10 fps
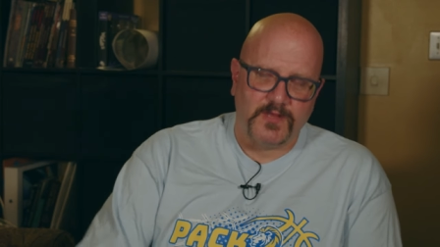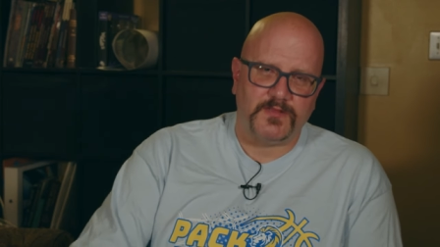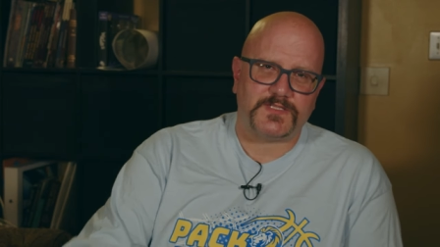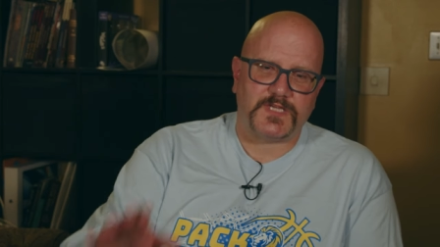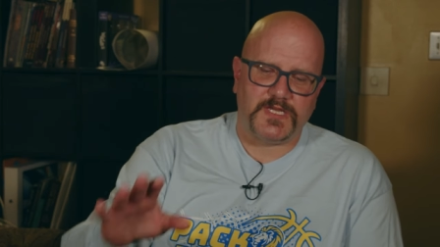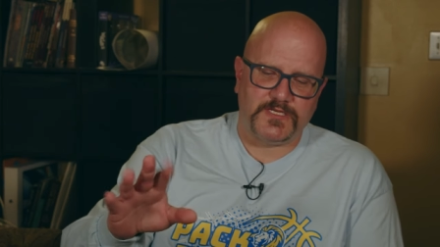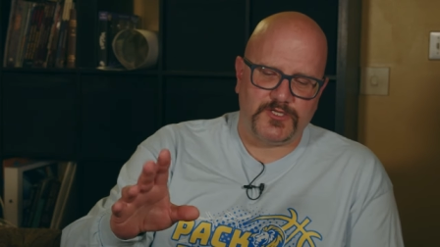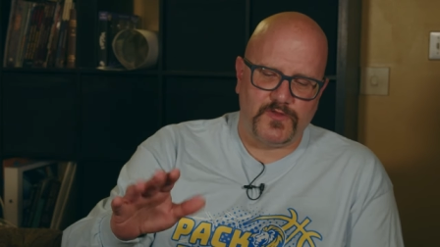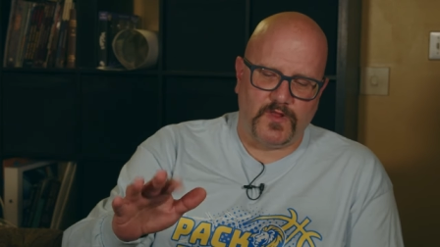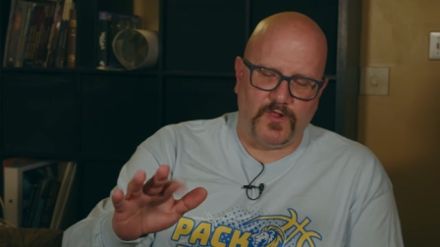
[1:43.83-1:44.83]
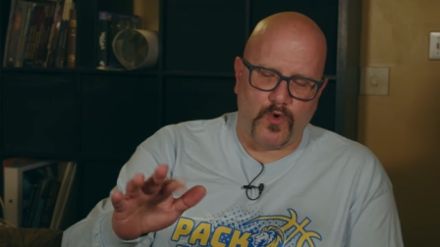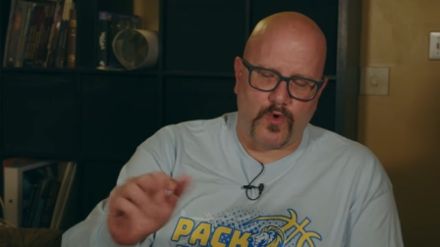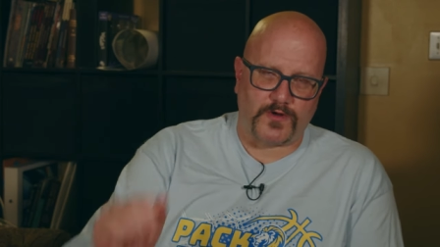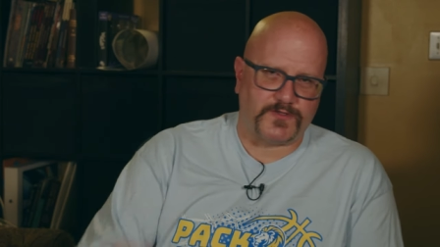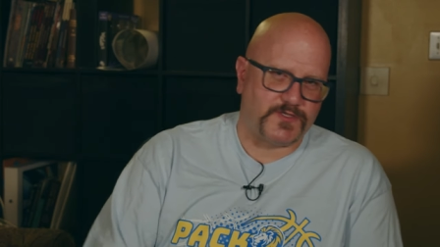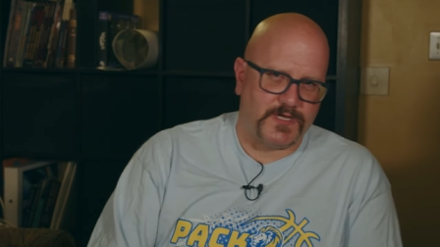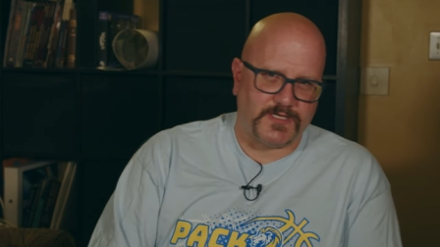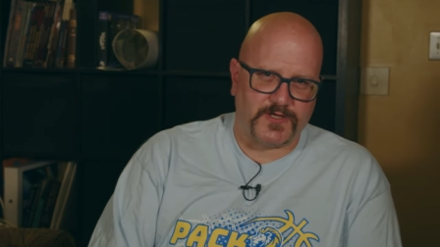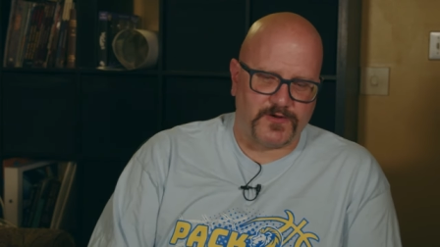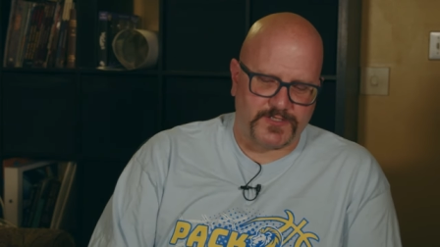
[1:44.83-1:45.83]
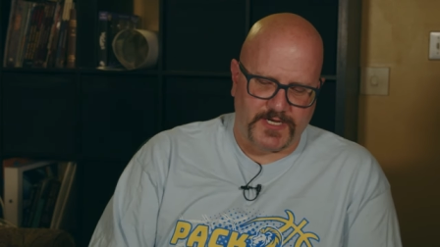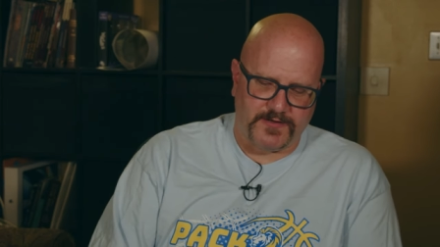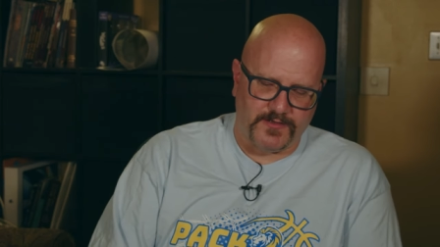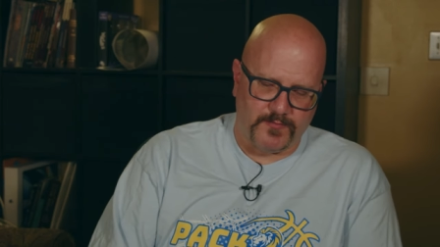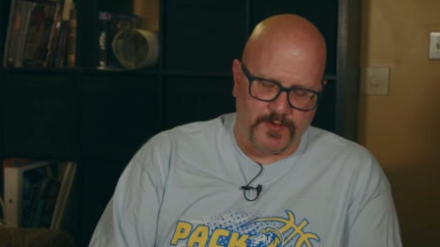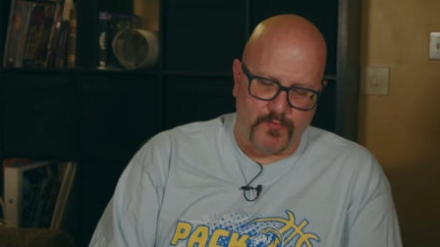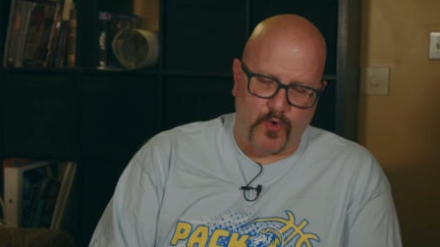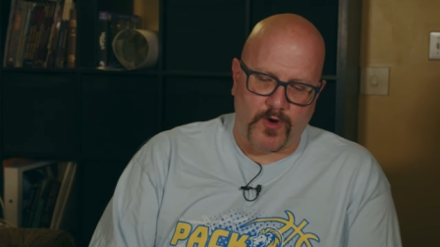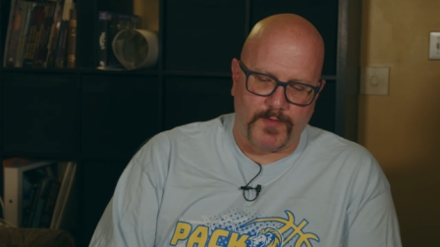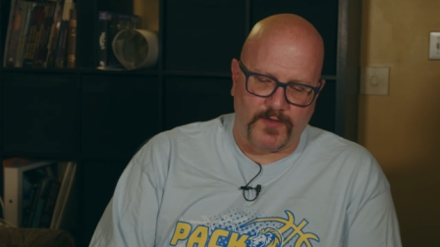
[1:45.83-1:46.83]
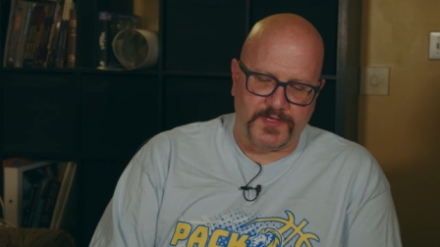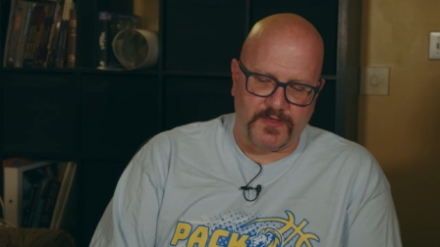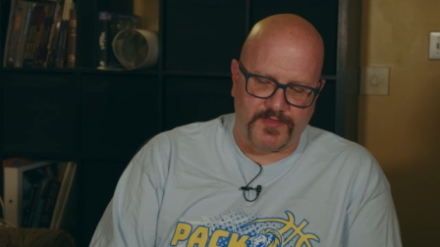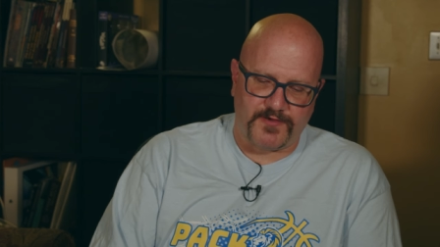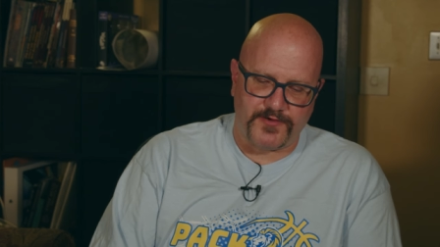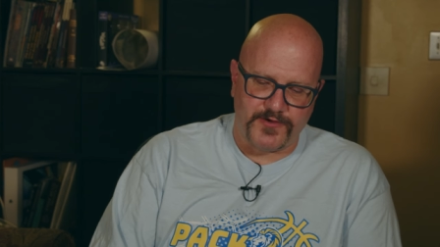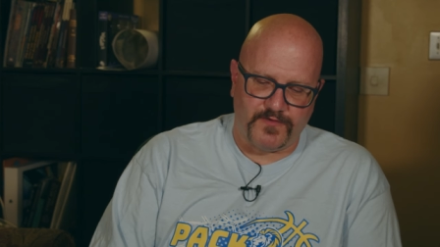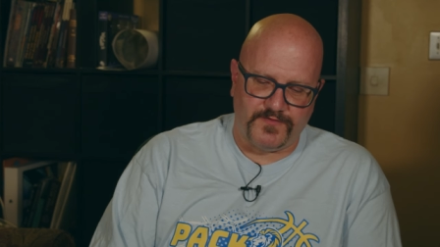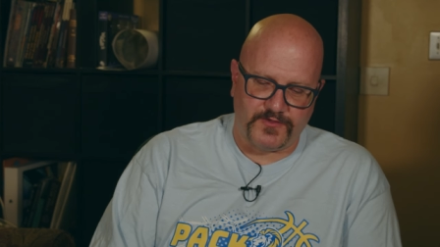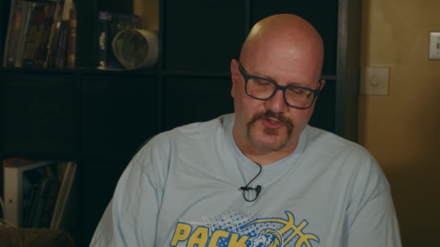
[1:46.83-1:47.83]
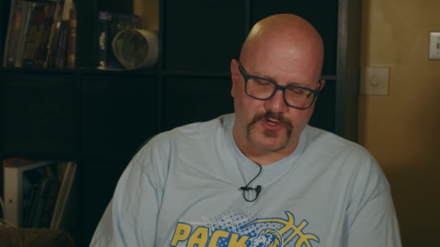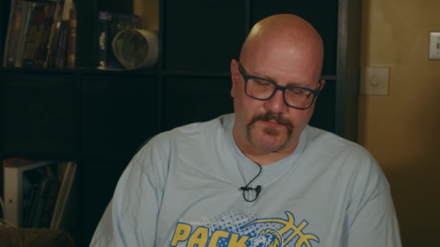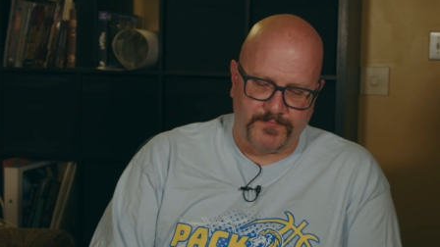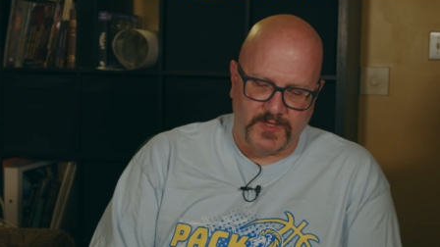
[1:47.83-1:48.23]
Let's get into the lore so you guys understand a little bit more about the ethereal filcher.